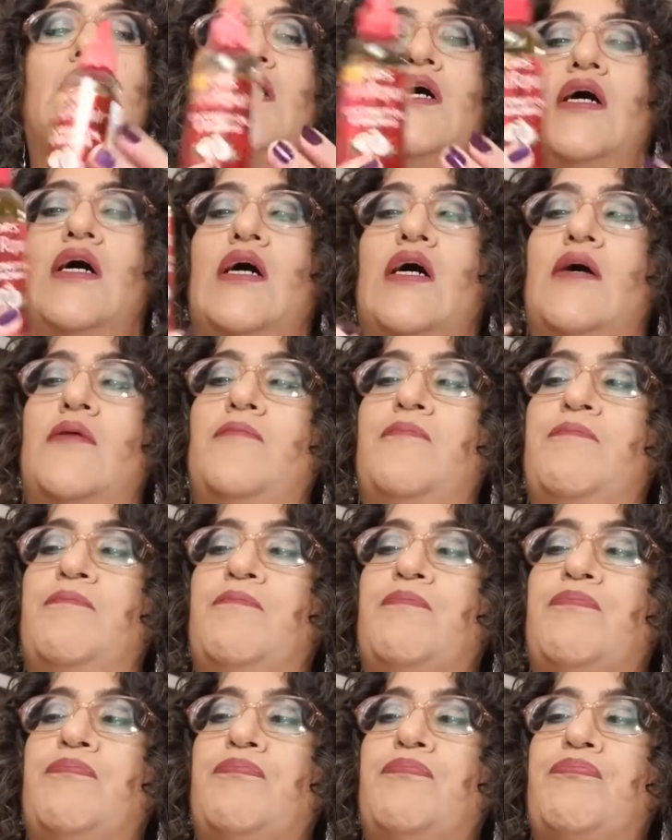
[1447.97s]
Another
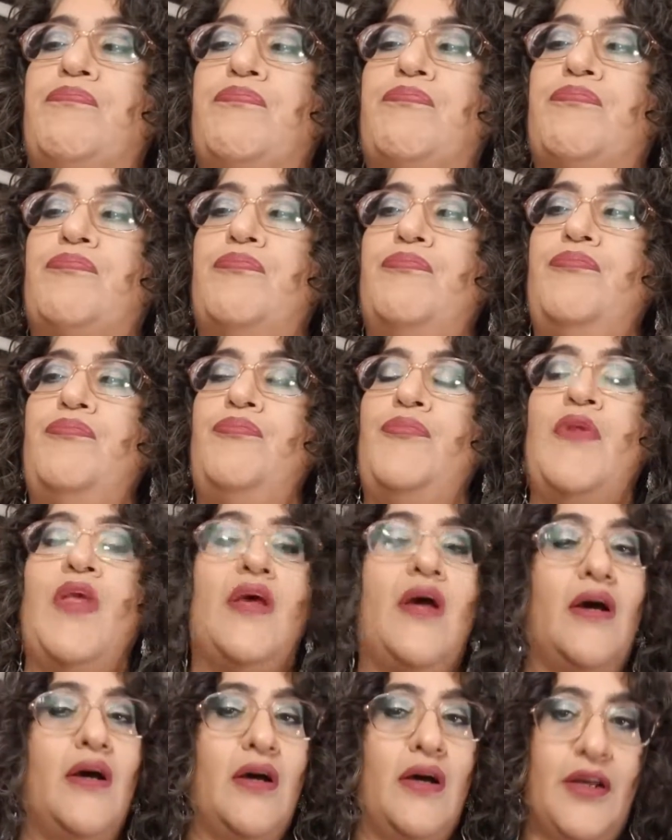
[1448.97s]

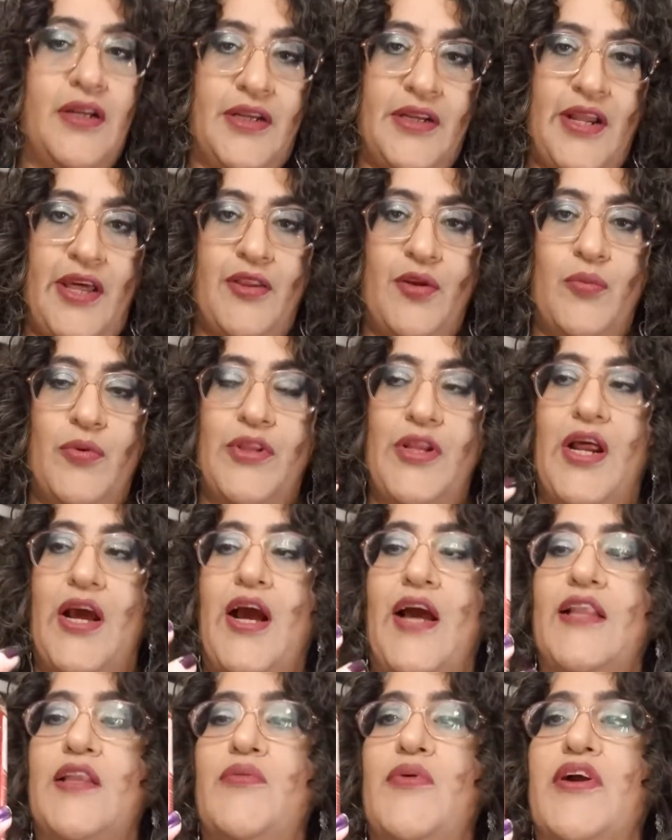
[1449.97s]
one that I
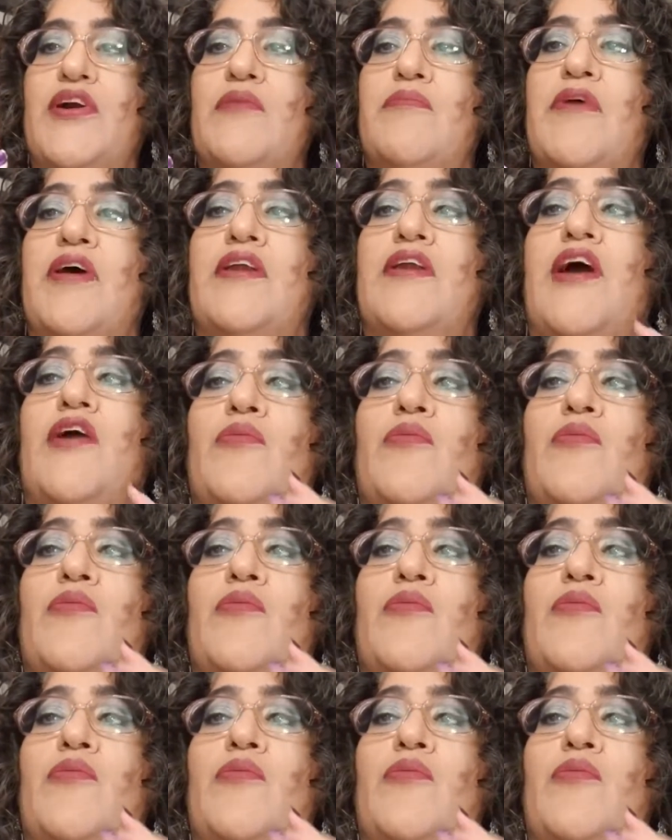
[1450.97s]
highly recommend. I